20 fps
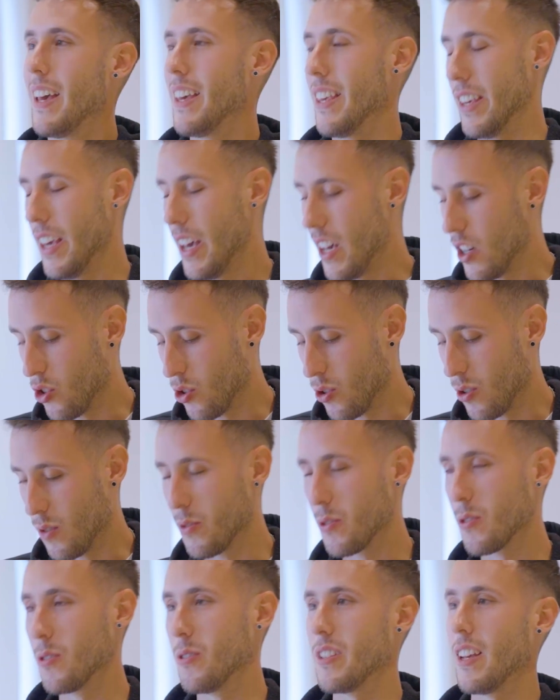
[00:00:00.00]
Yeah, sure,
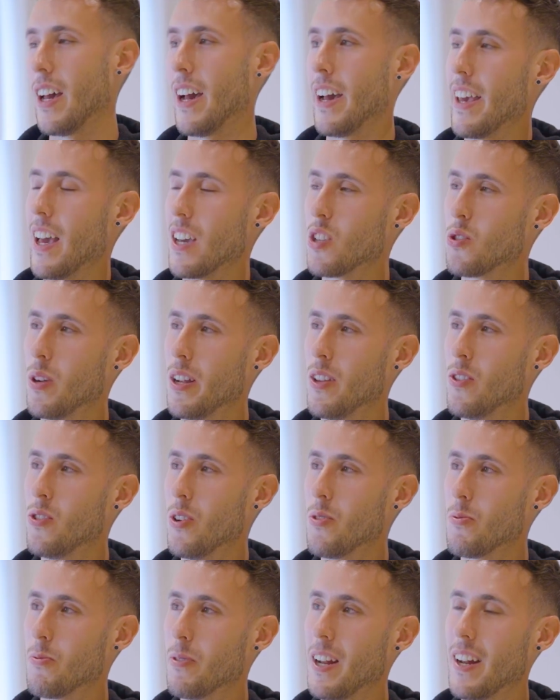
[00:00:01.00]
of course. I actually
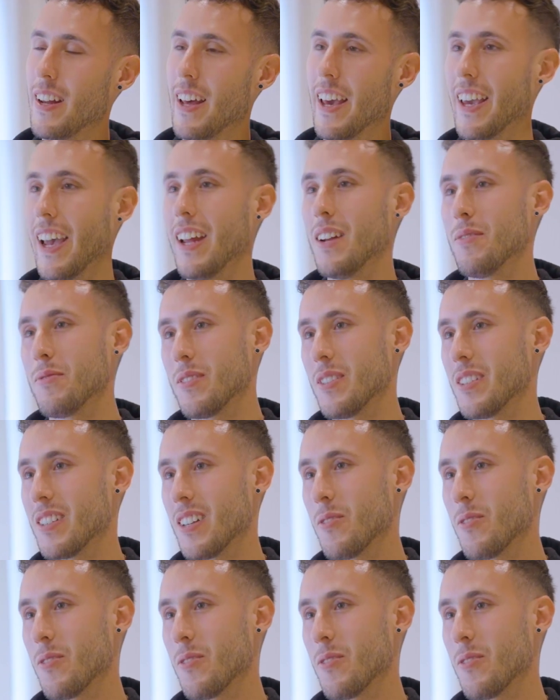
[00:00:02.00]
don't really like NFTs